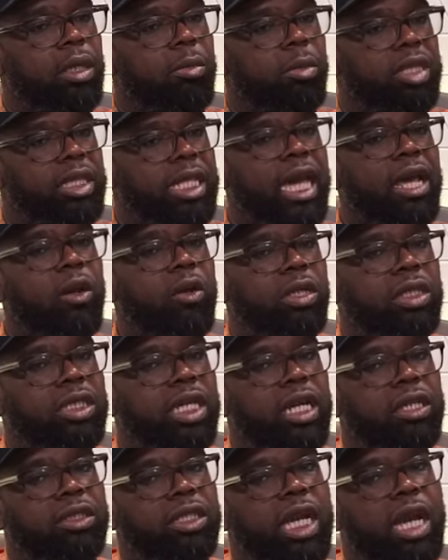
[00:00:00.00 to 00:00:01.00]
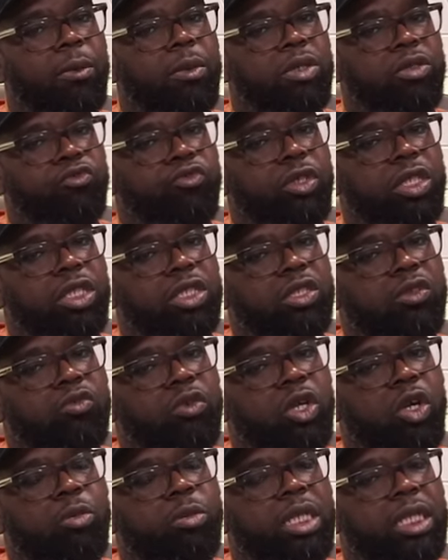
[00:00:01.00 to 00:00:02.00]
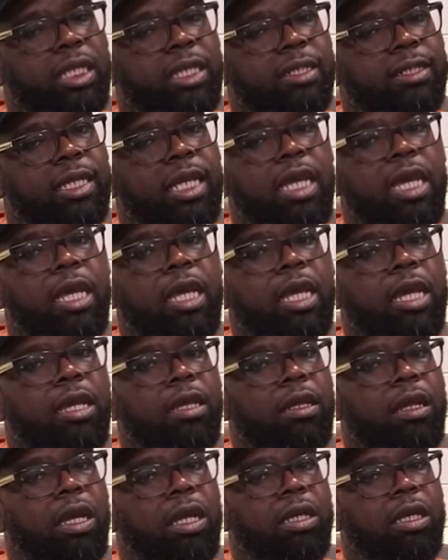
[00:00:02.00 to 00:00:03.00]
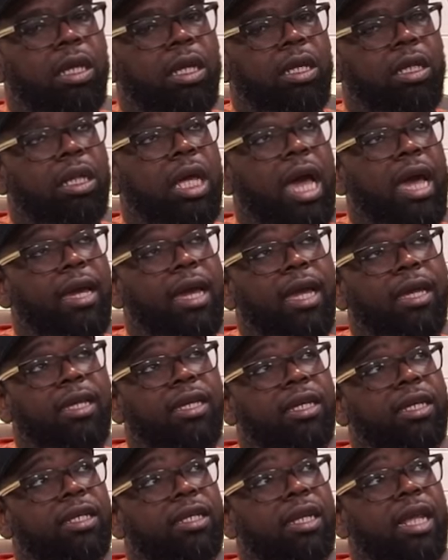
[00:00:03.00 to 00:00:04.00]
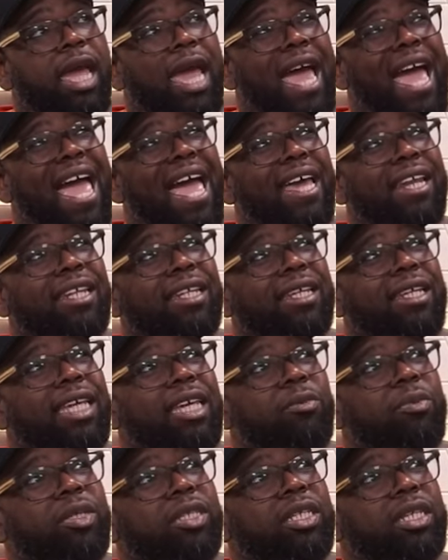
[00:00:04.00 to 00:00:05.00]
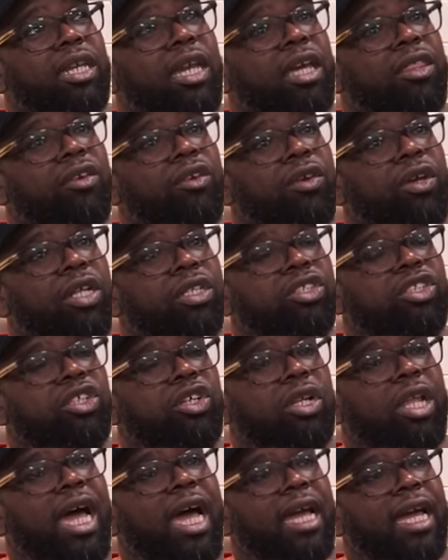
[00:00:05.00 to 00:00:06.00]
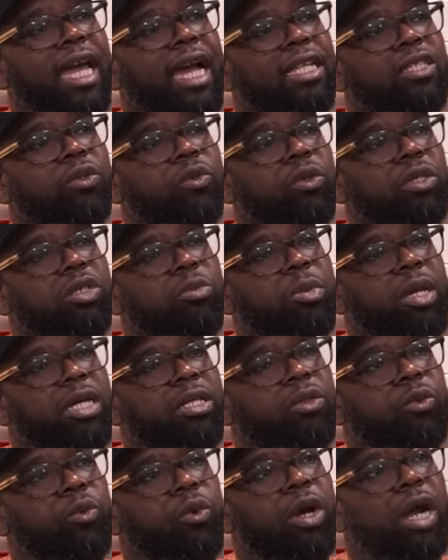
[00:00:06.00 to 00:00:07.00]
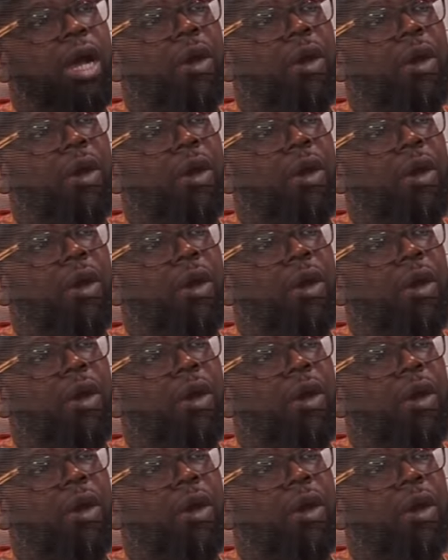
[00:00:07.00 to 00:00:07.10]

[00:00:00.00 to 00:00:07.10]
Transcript: but that whole entire time was really surreal because eh, I, I could I had to keep it together until I got to a space where